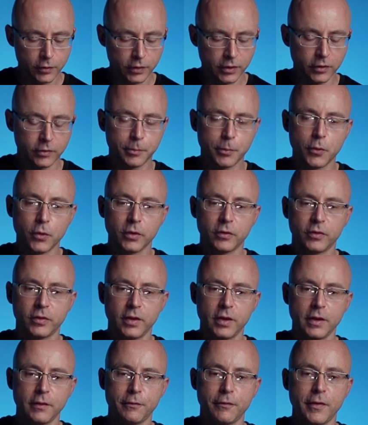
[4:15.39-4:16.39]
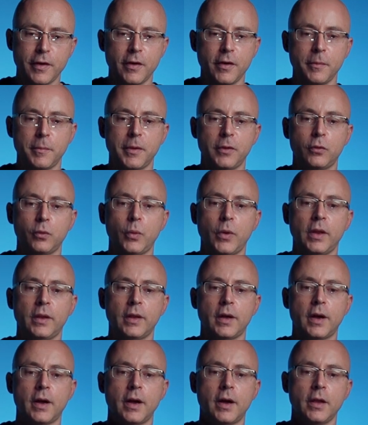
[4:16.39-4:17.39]
So these ports here vary
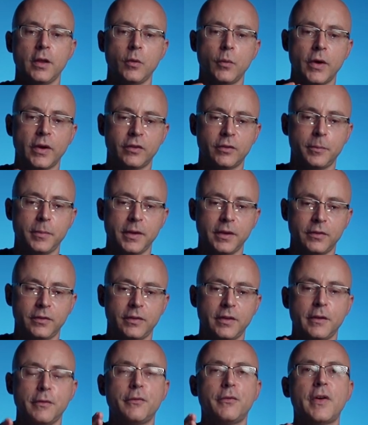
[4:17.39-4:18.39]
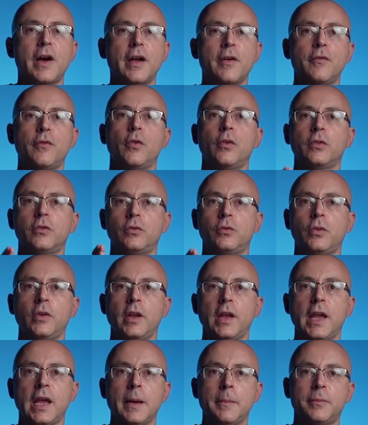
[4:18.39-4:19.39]
between USB-C 5 volts
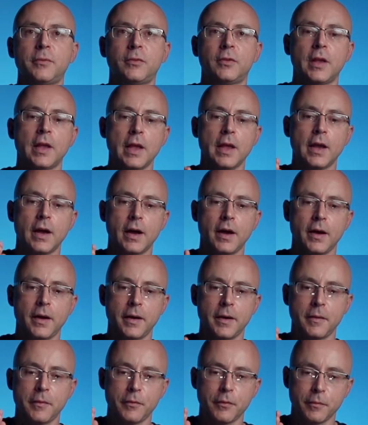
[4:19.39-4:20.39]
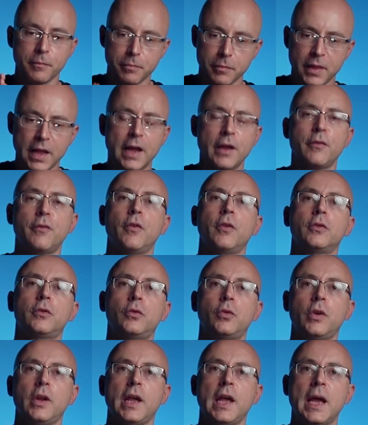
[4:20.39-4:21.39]
3 amps, 9
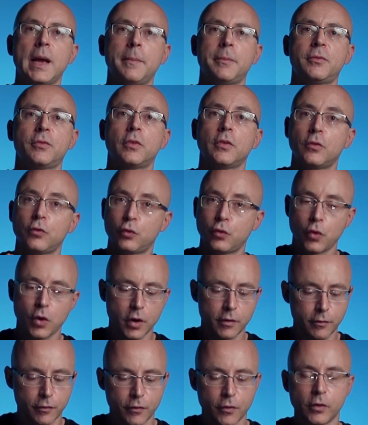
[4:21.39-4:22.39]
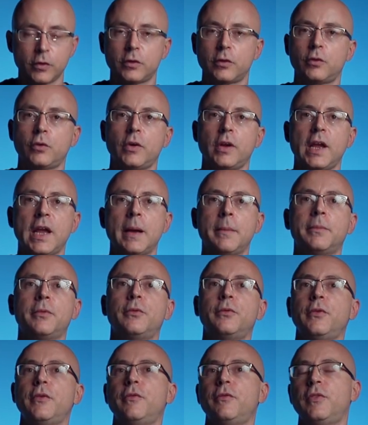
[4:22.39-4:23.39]
volt 3 amps, 12 volt 3
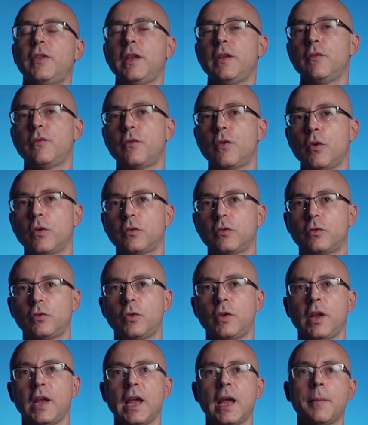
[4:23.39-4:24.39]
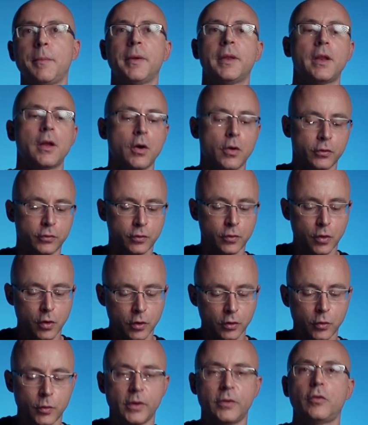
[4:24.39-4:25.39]
amps, 15 volts 3 amp, and also
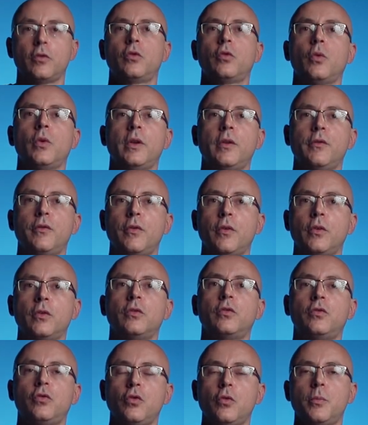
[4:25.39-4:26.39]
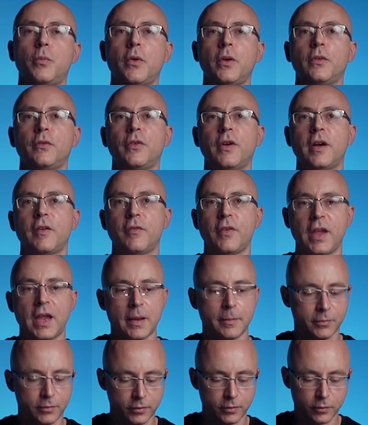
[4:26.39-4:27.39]
all the way to 20 volts 2.5
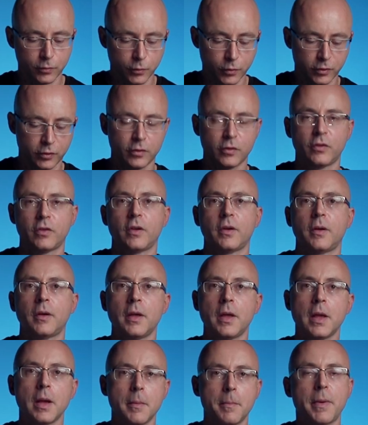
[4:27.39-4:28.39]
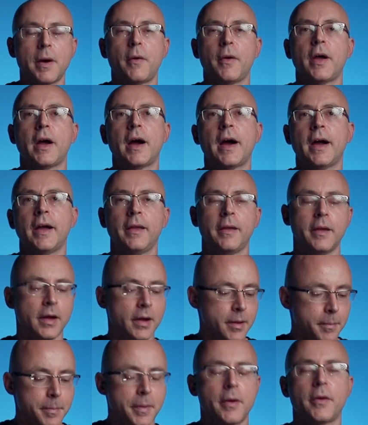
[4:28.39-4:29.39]
amps, which is powering high
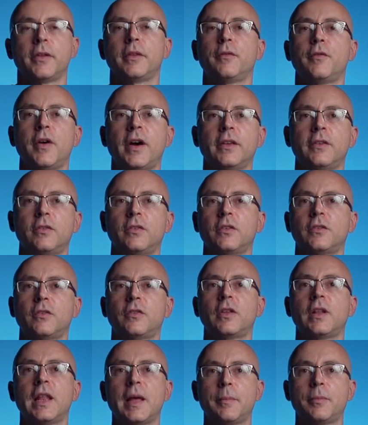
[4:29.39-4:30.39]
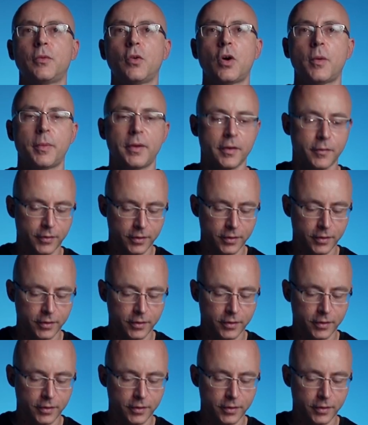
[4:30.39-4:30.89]
power devices such as a laptop and